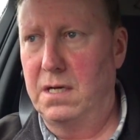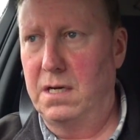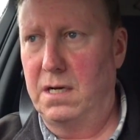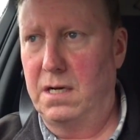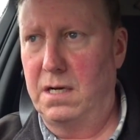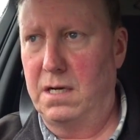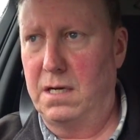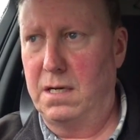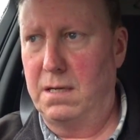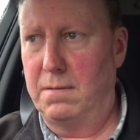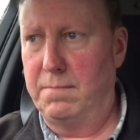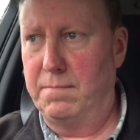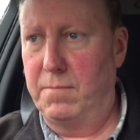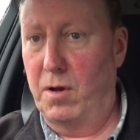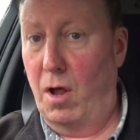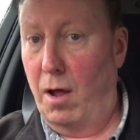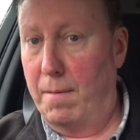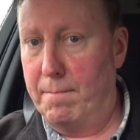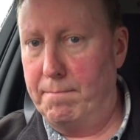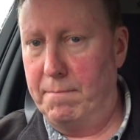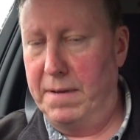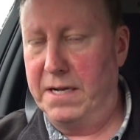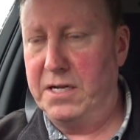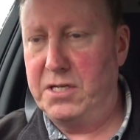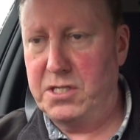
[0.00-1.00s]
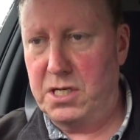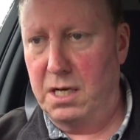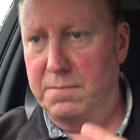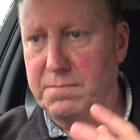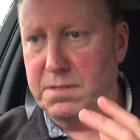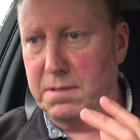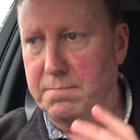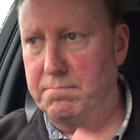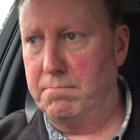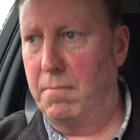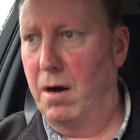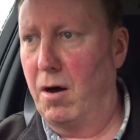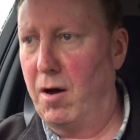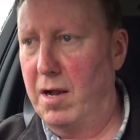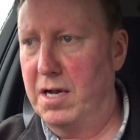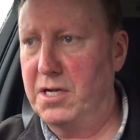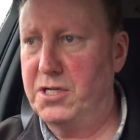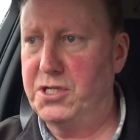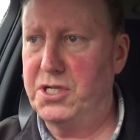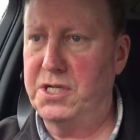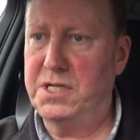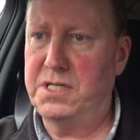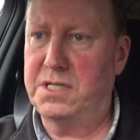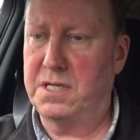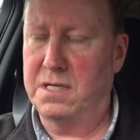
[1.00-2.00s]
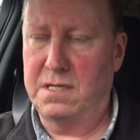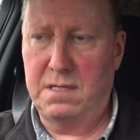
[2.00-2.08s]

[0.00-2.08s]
like in terms of mileages